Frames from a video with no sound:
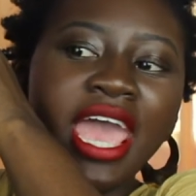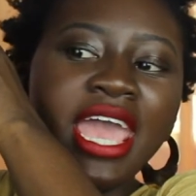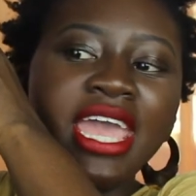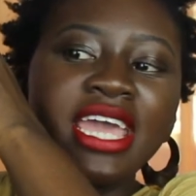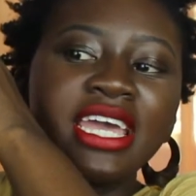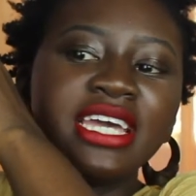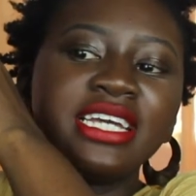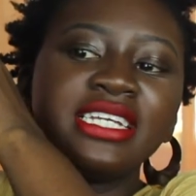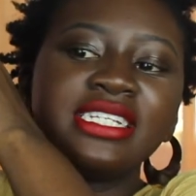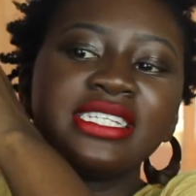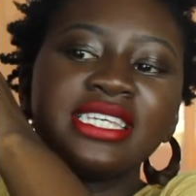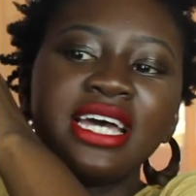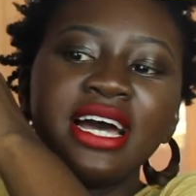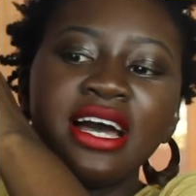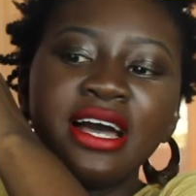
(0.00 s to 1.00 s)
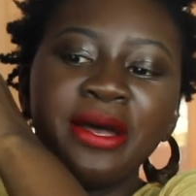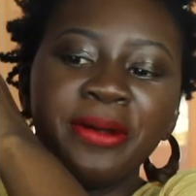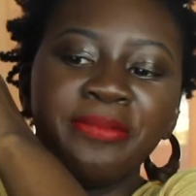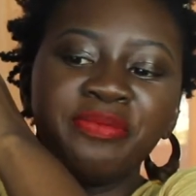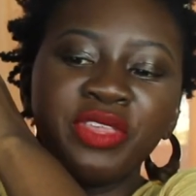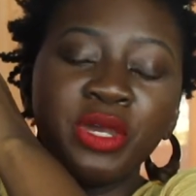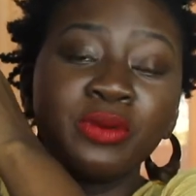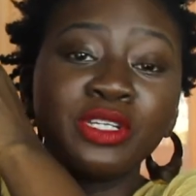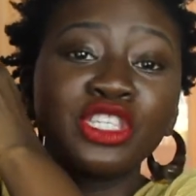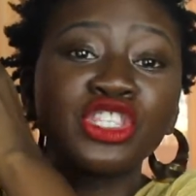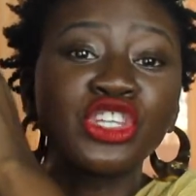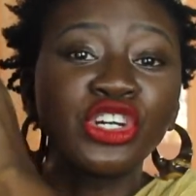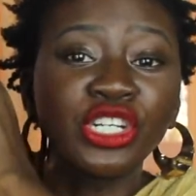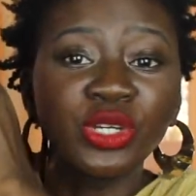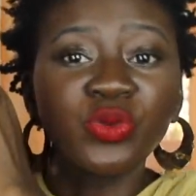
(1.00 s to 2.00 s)
And it was
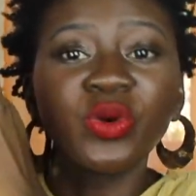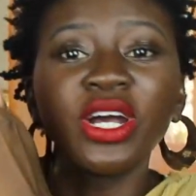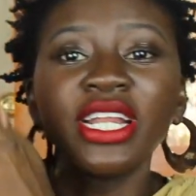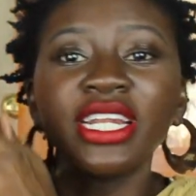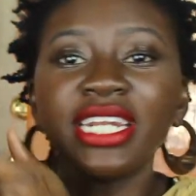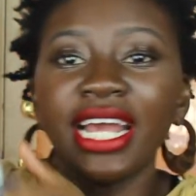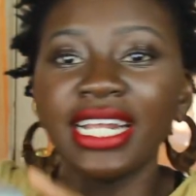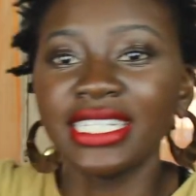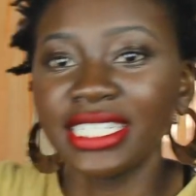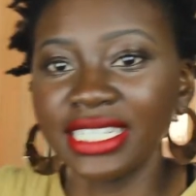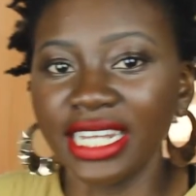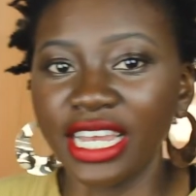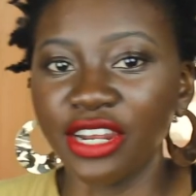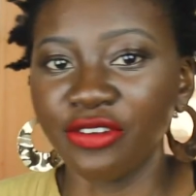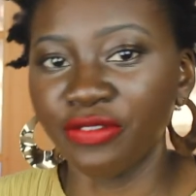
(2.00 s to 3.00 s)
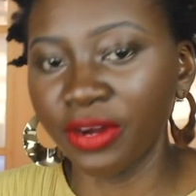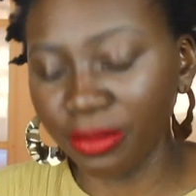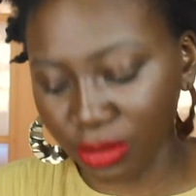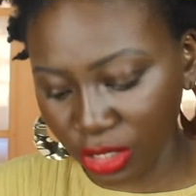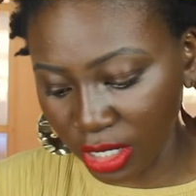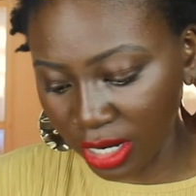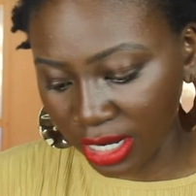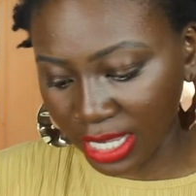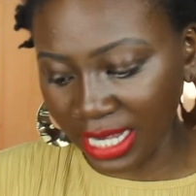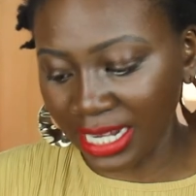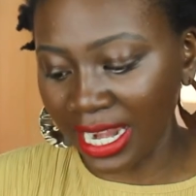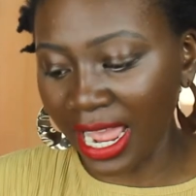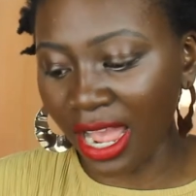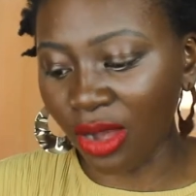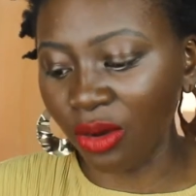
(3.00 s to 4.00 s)
$31.99 from Target.
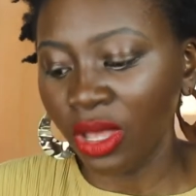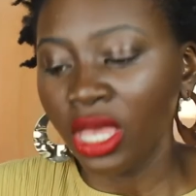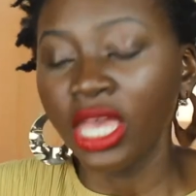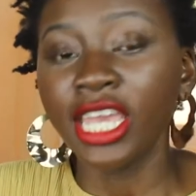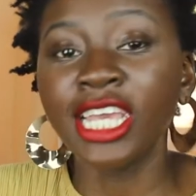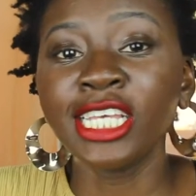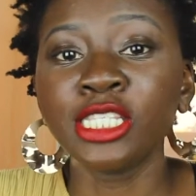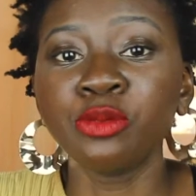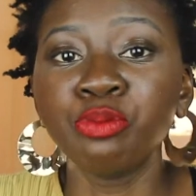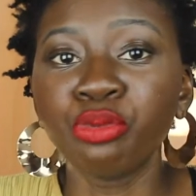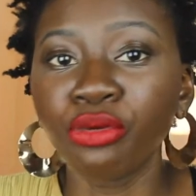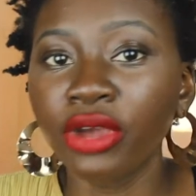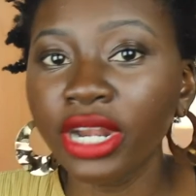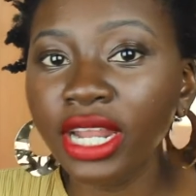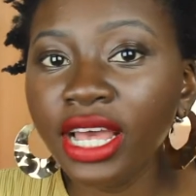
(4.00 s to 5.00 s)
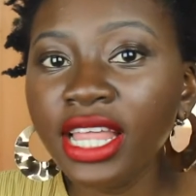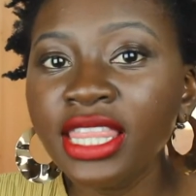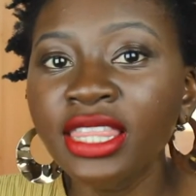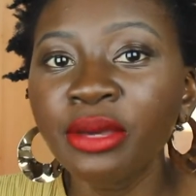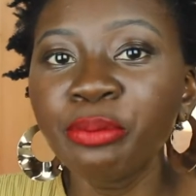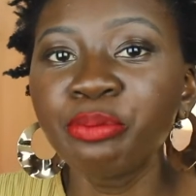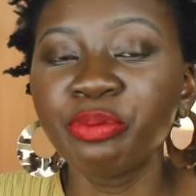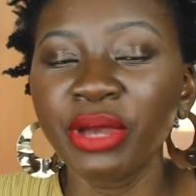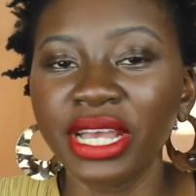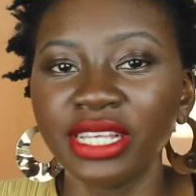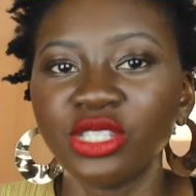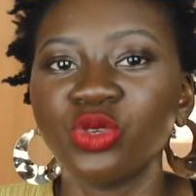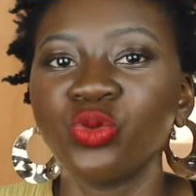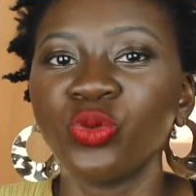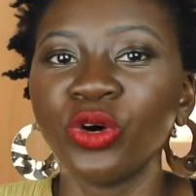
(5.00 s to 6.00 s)
Now, is Brita the
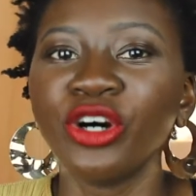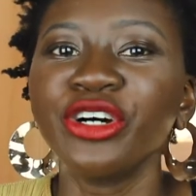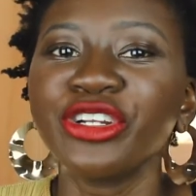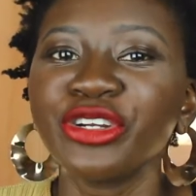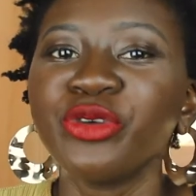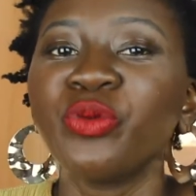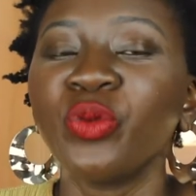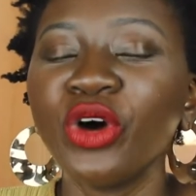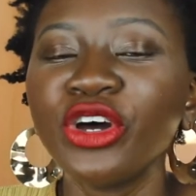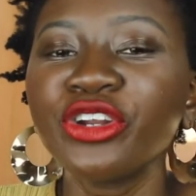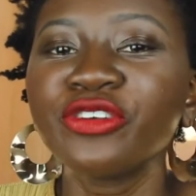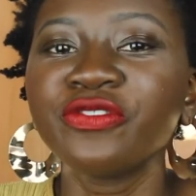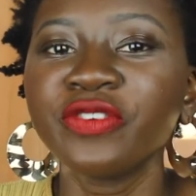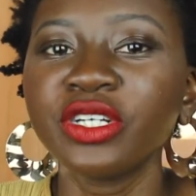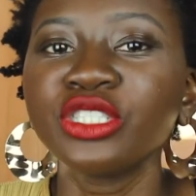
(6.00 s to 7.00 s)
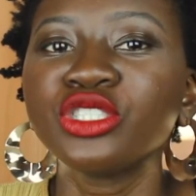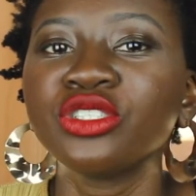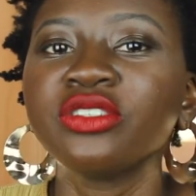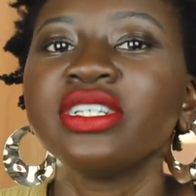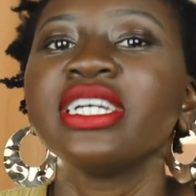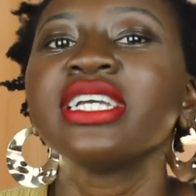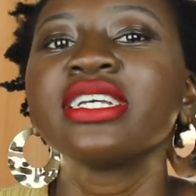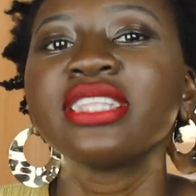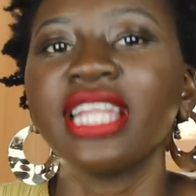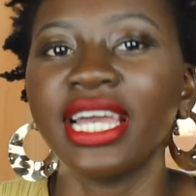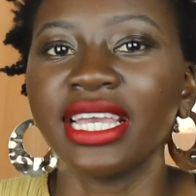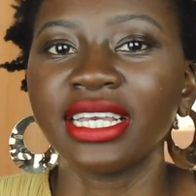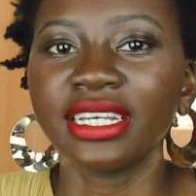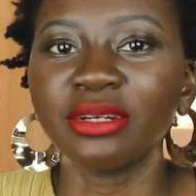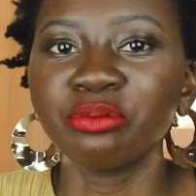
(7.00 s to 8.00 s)
best water filtering
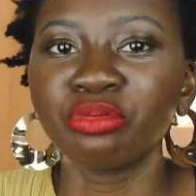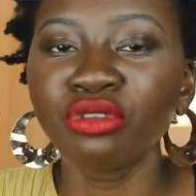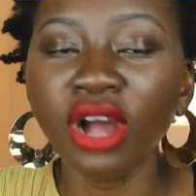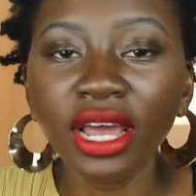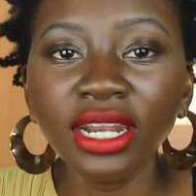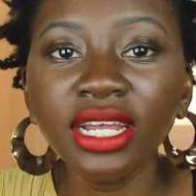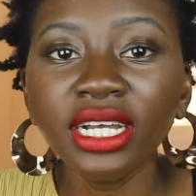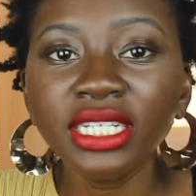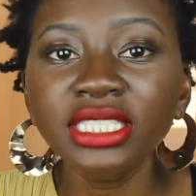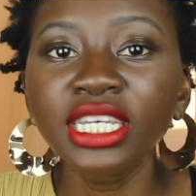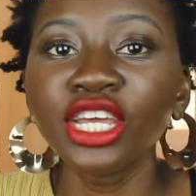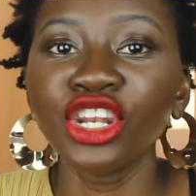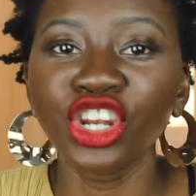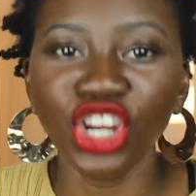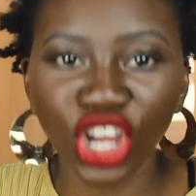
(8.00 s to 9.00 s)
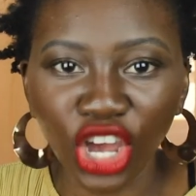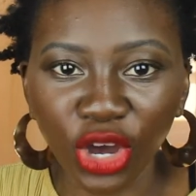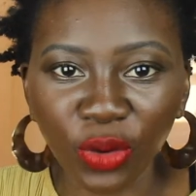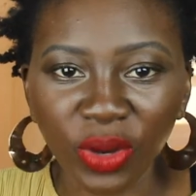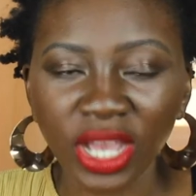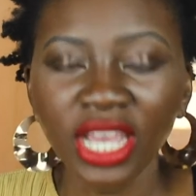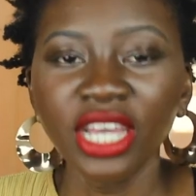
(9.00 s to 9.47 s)
like product? No.